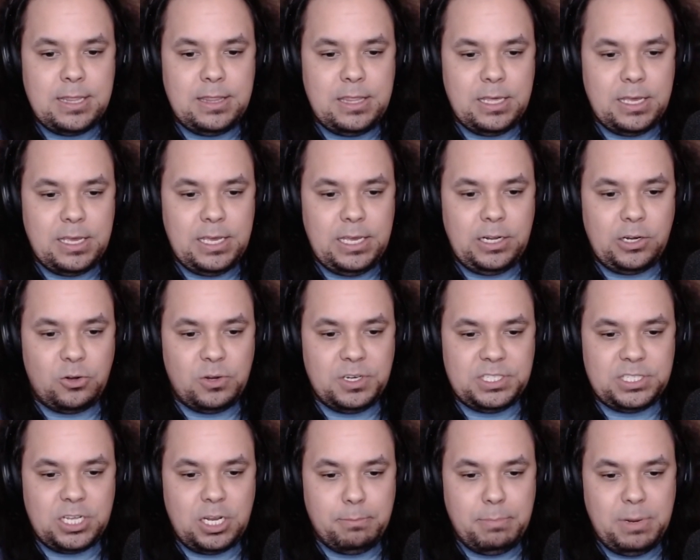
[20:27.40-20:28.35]
the
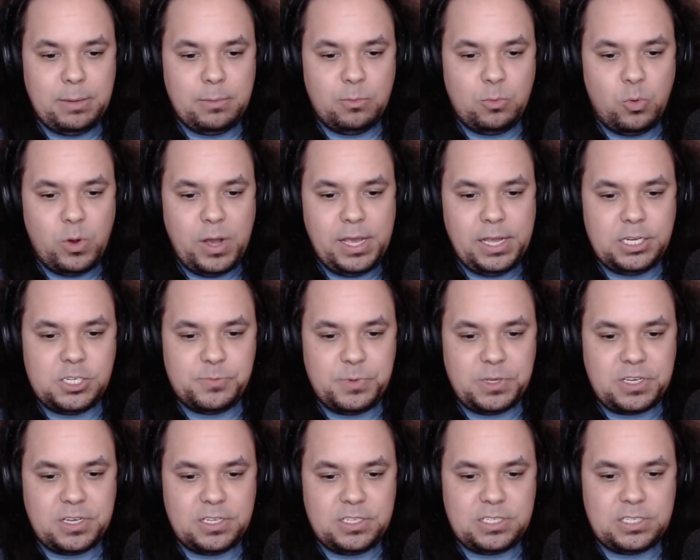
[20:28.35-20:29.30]
increases on minimum wage,
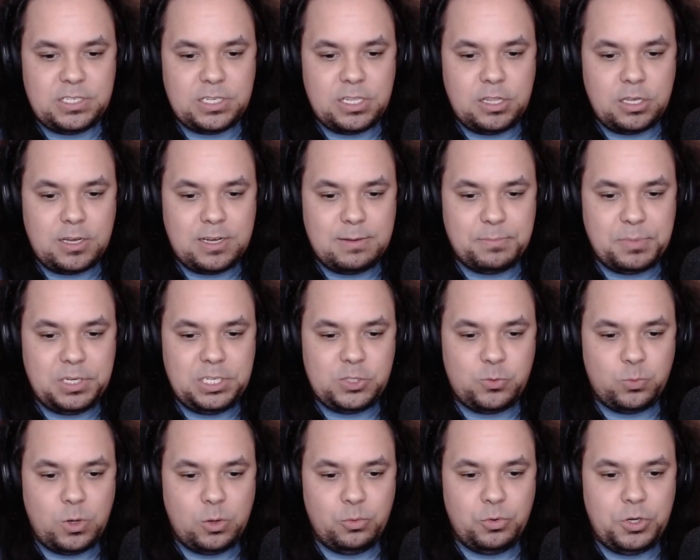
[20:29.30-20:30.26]
because the
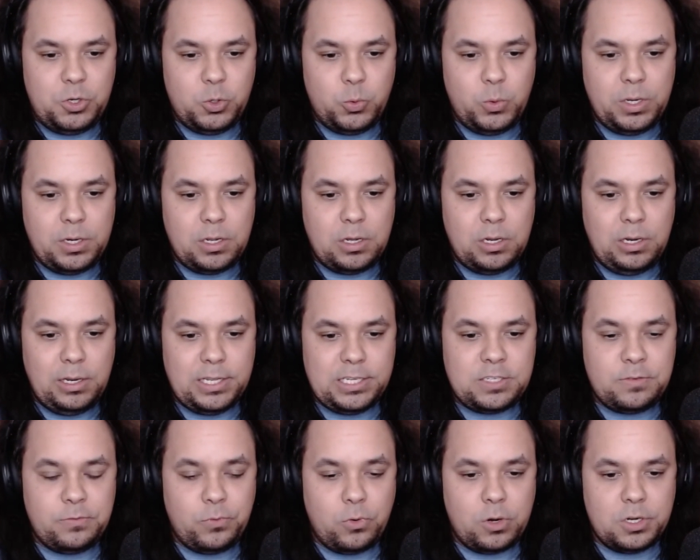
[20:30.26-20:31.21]
companies won't do it
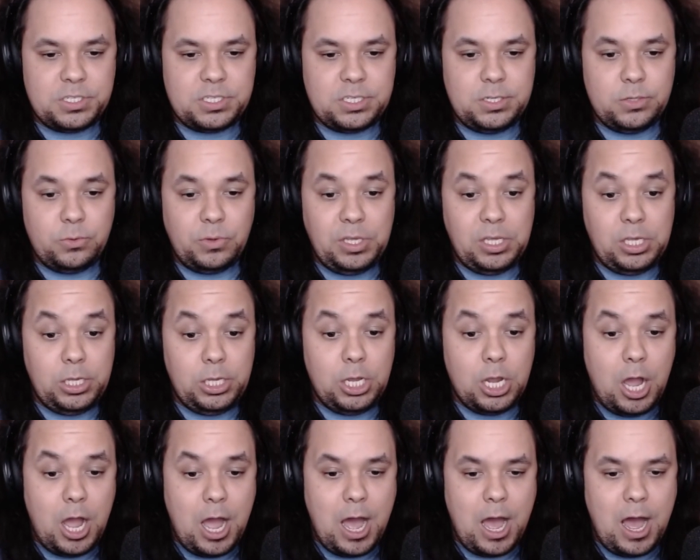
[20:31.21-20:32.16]
unless forced to.
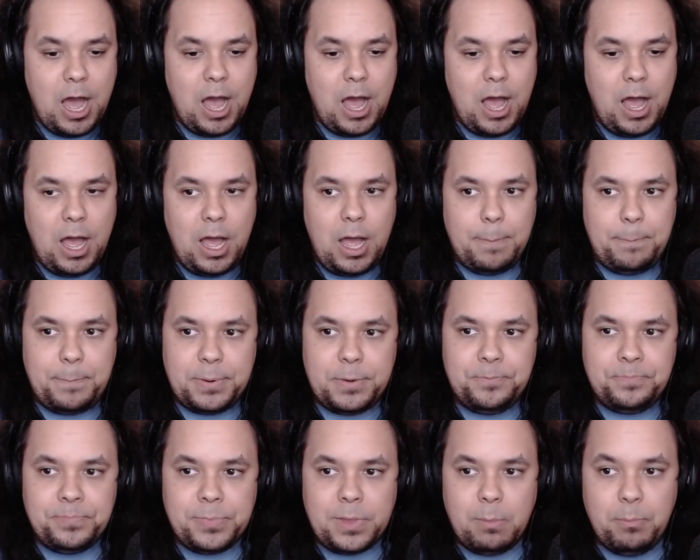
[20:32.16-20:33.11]
Yup!
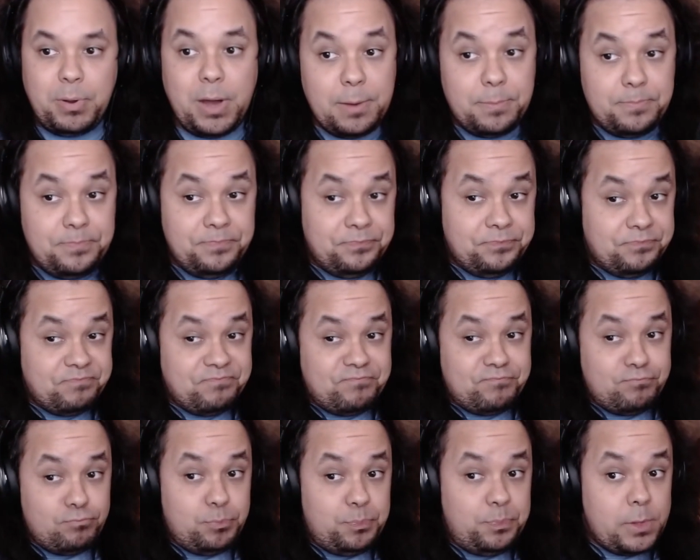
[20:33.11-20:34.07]
But
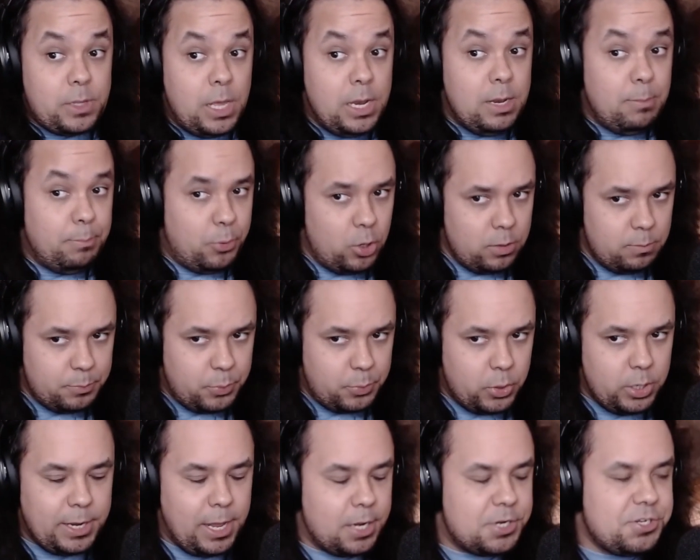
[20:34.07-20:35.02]
an important
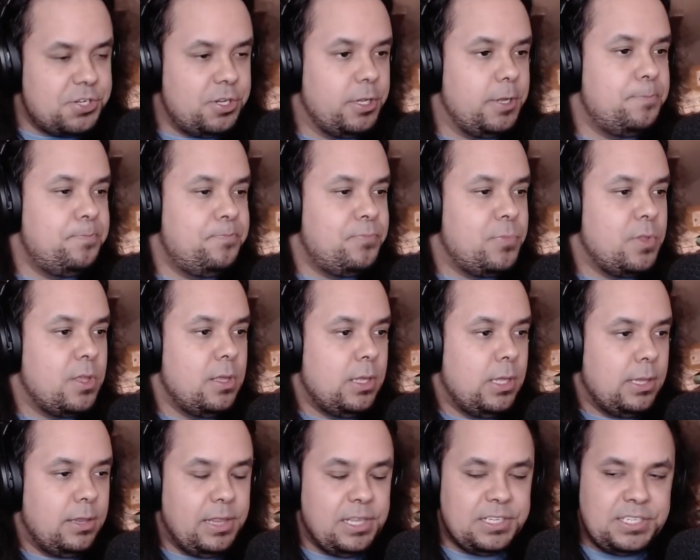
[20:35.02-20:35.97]
point, actually.
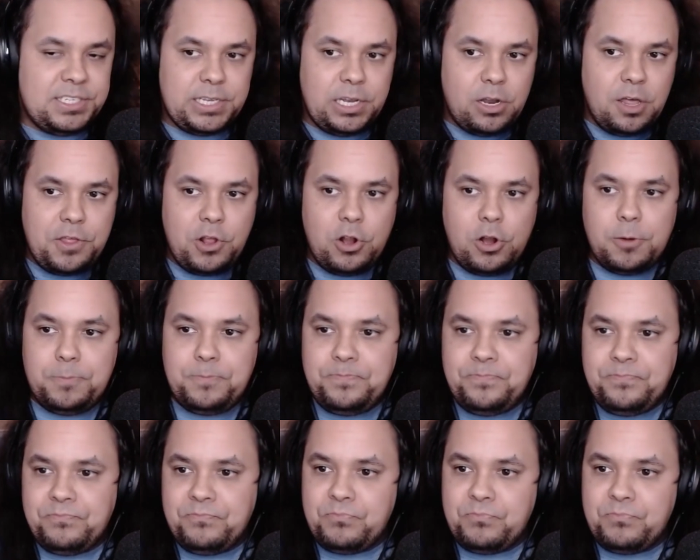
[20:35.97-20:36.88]
This is another